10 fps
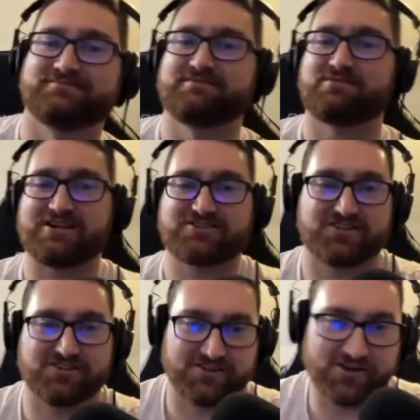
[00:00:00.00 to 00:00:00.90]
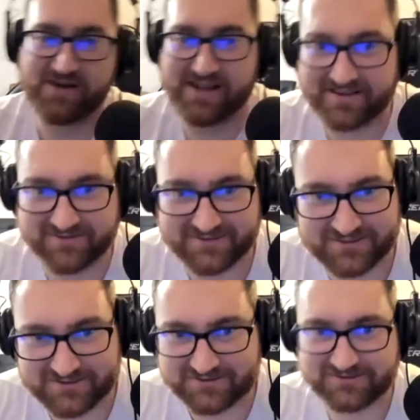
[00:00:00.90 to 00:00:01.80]
Price, go
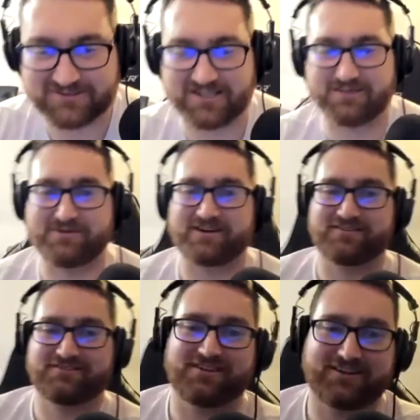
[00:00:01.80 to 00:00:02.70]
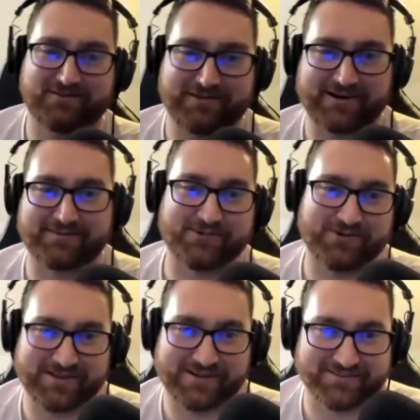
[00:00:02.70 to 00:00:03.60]
ahead, talk about our boy
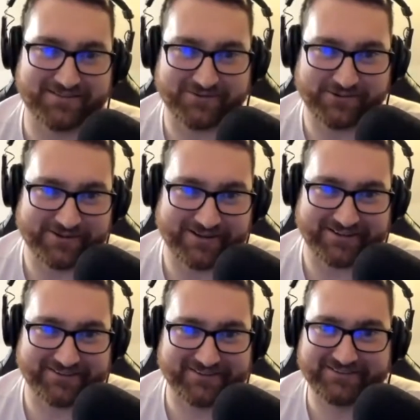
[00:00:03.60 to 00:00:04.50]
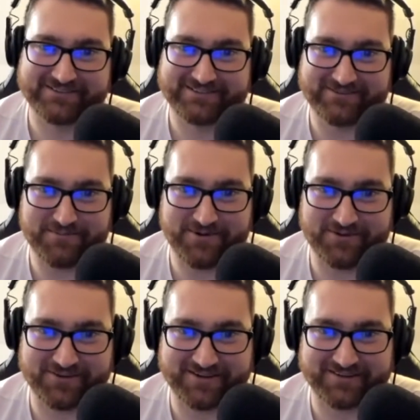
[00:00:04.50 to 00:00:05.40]
that we
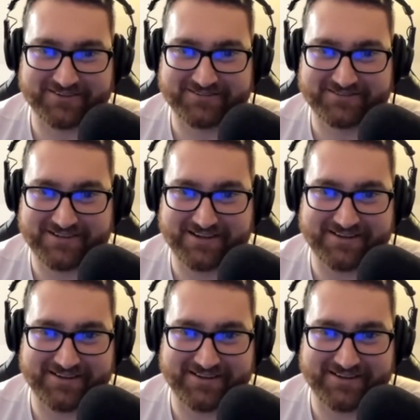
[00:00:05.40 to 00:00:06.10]
both like at 9K.